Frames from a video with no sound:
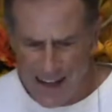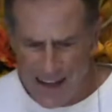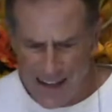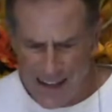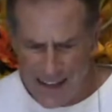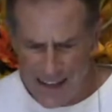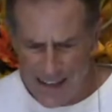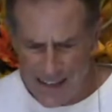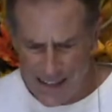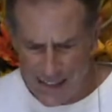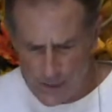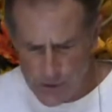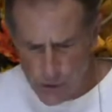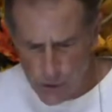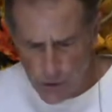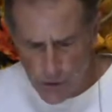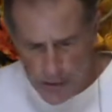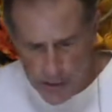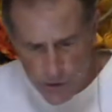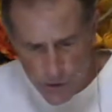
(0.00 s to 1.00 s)
And so
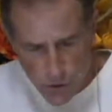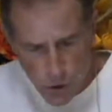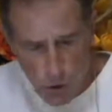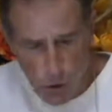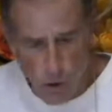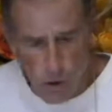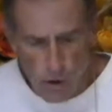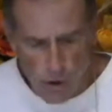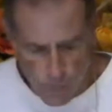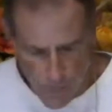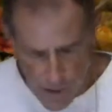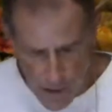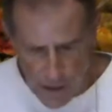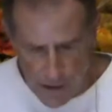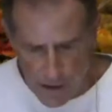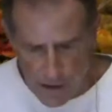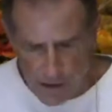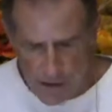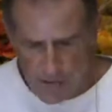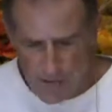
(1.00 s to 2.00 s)
he tore
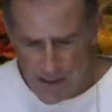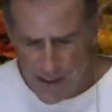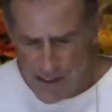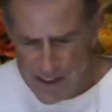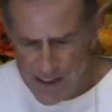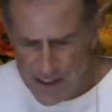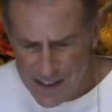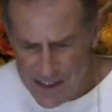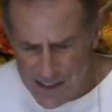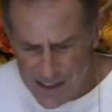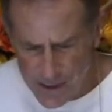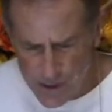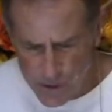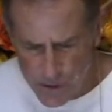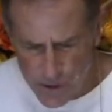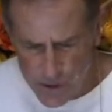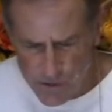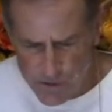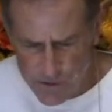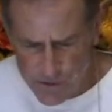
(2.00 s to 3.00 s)
that in
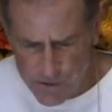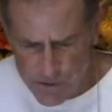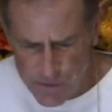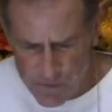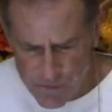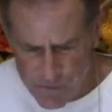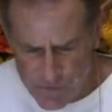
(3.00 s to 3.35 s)
grief.